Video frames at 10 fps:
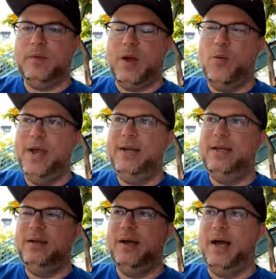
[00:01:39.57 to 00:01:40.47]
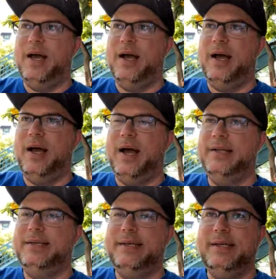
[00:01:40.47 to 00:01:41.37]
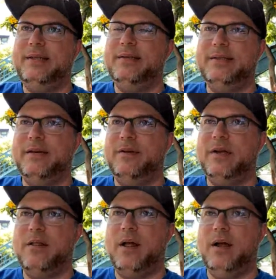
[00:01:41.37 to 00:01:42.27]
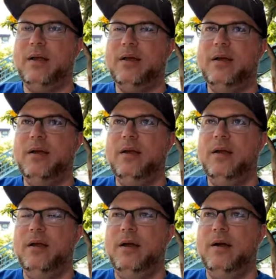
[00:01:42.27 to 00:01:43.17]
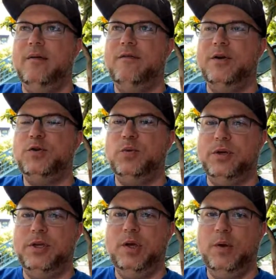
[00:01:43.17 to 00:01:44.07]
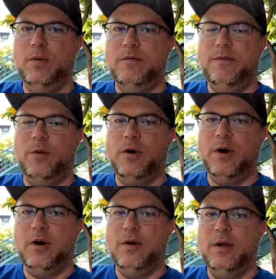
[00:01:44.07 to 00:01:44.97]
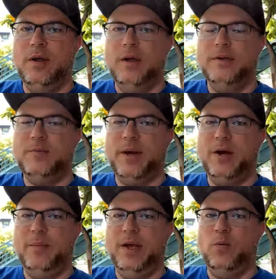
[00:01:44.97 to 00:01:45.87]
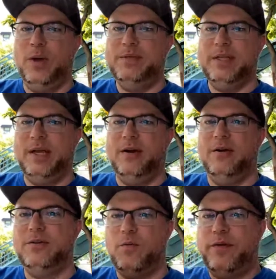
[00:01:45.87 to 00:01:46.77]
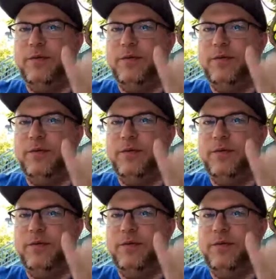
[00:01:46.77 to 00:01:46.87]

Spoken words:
I waited. I didn't get the 7 o'clock virtual queue for Spider-Man Web Slingers,